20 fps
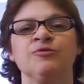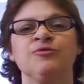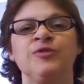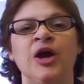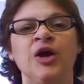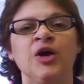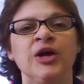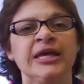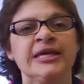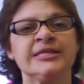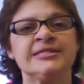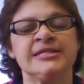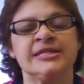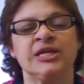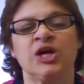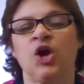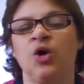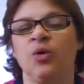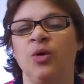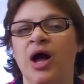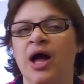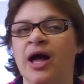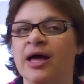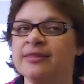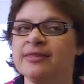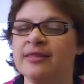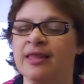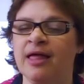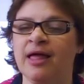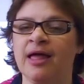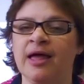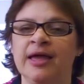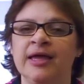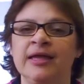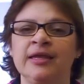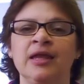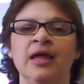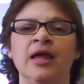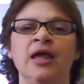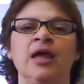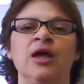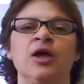Very easy to go online,